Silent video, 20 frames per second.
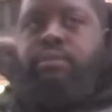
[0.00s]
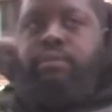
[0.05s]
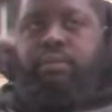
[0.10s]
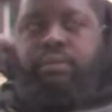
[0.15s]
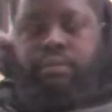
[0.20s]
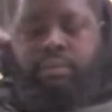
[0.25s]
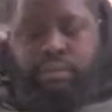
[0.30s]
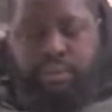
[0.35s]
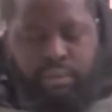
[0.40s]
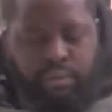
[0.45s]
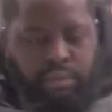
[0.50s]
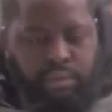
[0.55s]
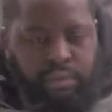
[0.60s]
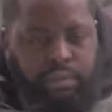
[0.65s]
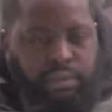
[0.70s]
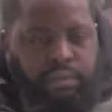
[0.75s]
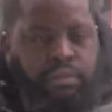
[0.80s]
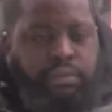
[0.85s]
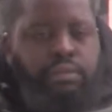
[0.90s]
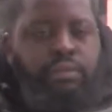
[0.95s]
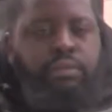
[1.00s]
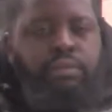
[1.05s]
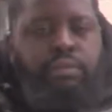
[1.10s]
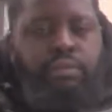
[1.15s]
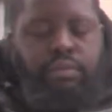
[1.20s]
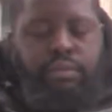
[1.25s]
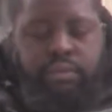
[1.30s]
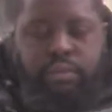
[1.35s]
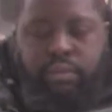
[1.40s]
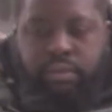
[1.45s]

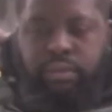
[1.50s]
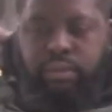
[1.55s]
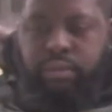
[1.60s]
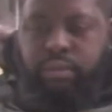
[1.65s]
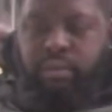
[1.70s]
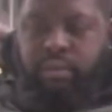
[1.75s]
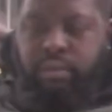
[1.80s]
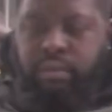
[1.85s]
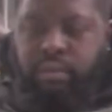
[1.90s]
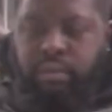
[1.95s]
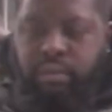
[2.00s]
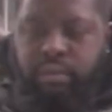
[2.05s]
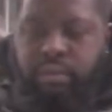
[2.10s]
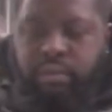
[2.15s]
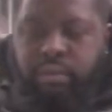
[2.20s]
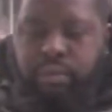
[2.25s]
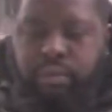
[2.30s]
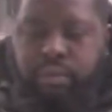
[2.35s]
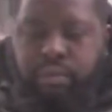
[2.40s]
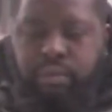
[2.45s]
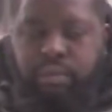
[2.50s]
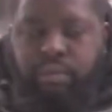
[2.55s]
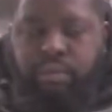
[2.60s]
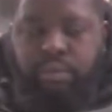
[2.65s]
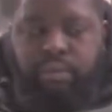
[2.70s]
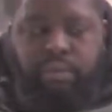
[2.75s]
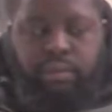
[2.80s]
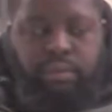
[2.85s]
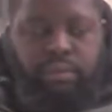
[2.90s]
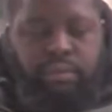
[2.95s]

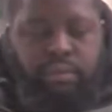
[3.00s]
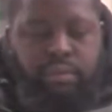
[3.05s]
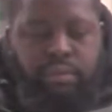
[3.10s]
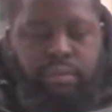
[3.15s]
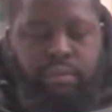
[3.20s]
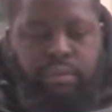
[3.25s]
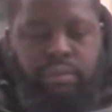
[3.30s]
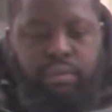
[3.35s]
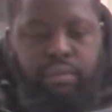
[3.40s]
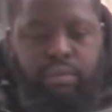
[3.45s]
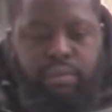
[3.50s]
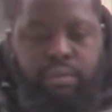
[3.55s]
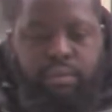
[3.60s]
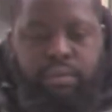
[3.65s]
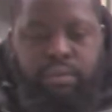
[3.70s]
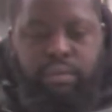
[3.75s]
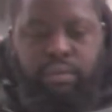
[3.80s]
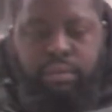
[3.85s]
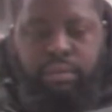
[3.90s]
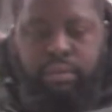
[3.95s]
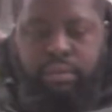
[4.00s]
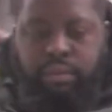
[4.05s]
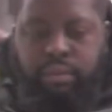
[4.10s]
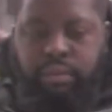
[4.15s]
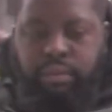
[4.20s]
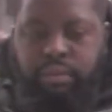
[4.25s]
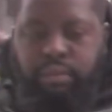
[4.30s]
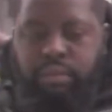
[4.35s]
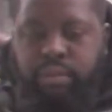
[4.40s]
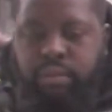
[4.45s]

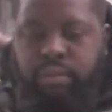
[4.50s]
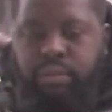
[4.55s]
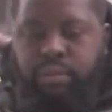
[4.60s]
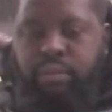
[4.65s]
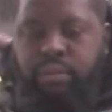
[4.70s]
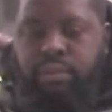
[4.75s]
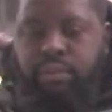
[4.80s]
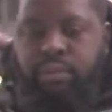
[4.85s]
(silent)